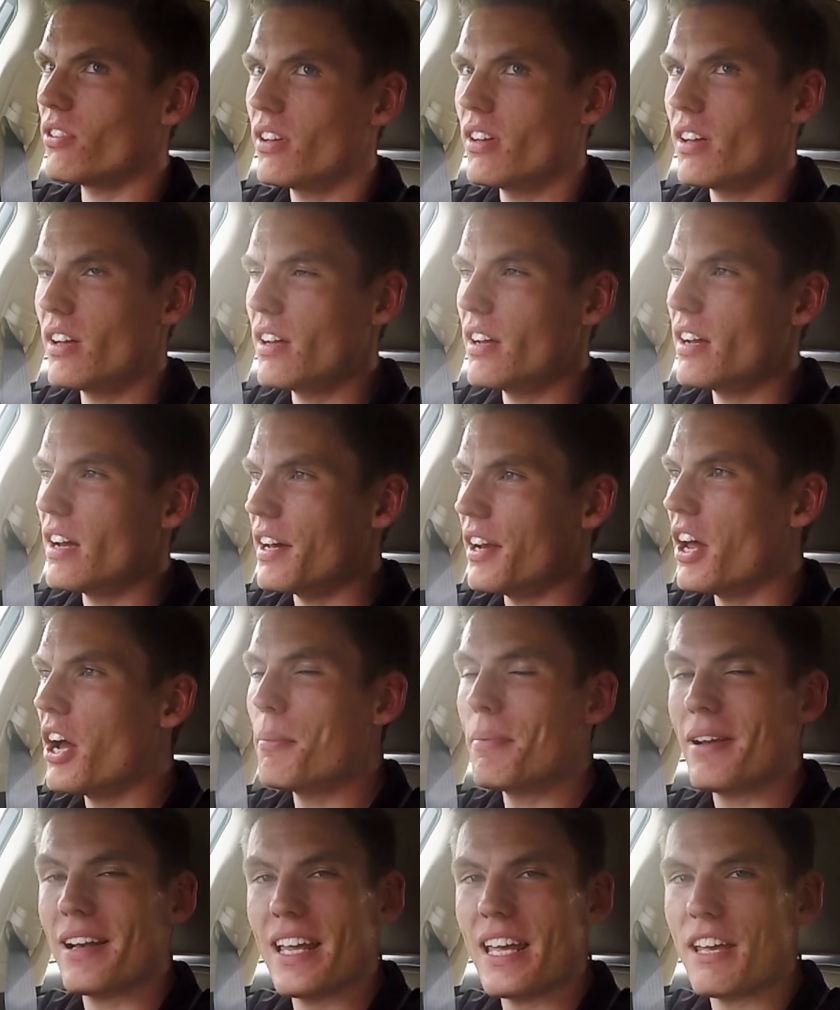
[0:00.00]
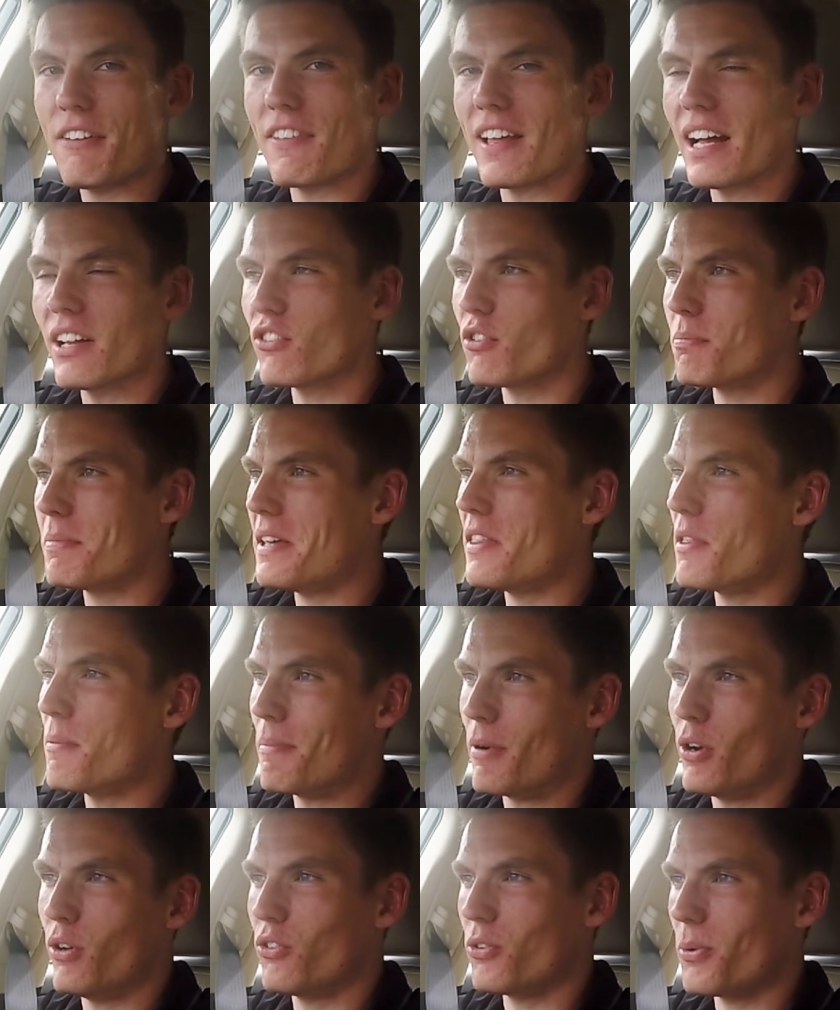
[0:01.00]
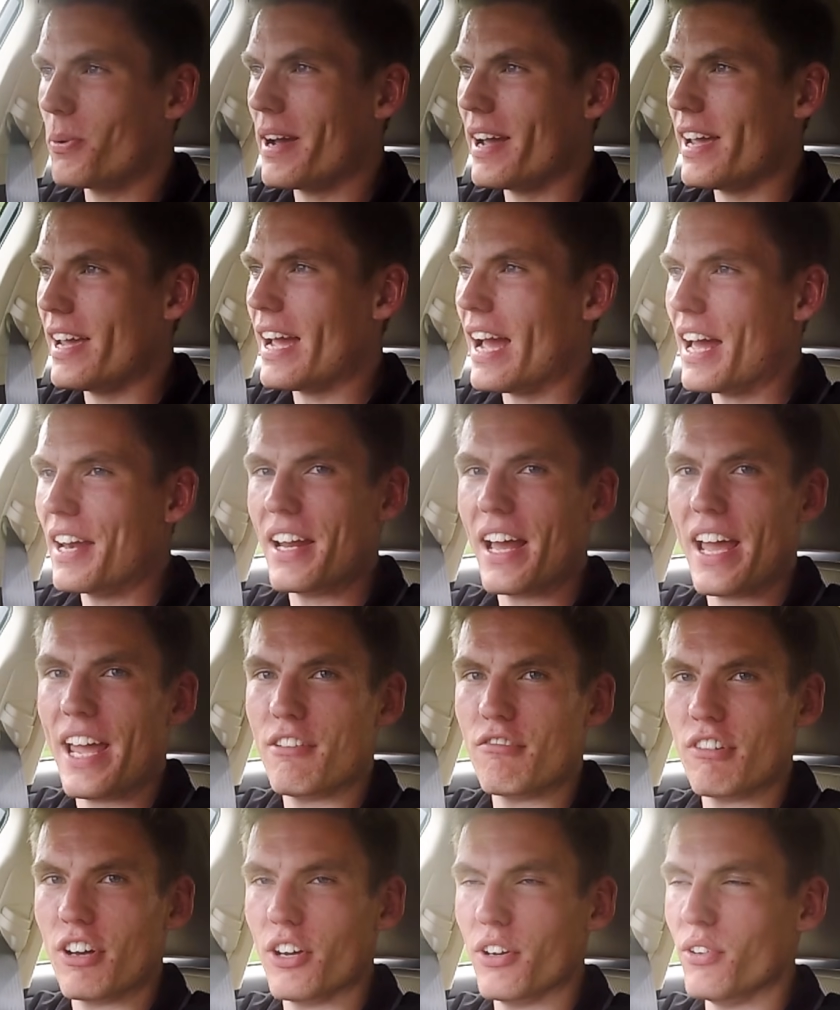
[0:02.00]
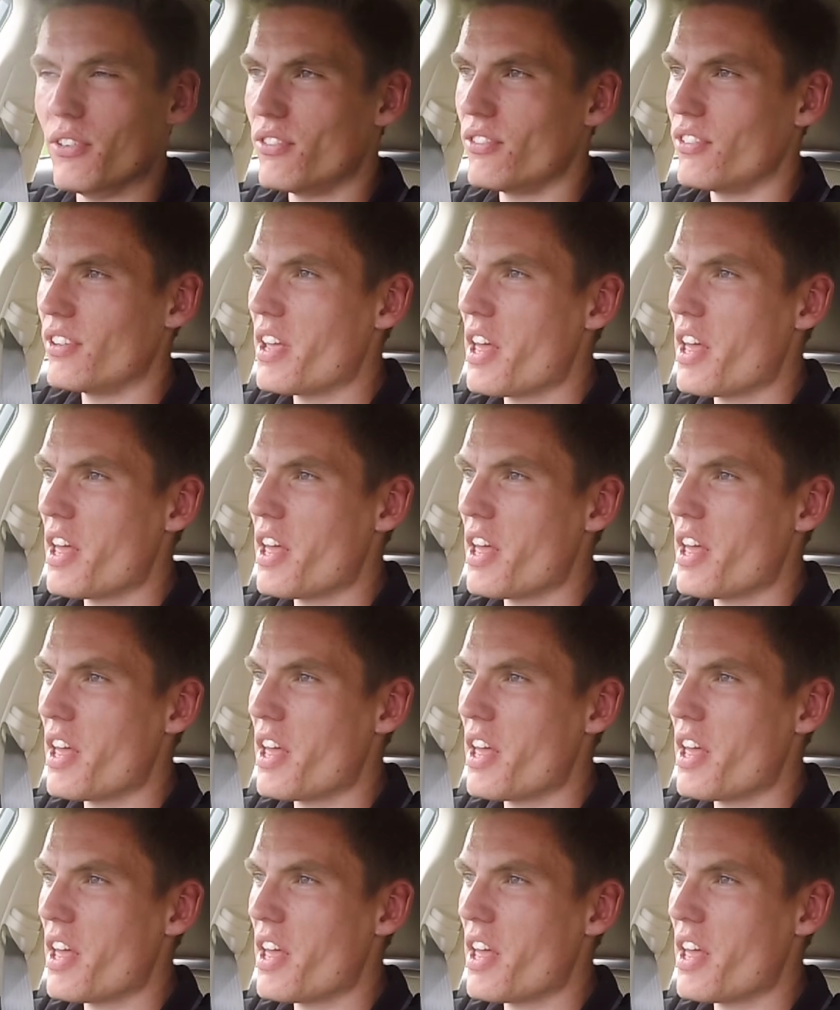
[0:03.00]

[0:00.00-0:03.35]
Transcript: And I believe that to be the motorway and A roads,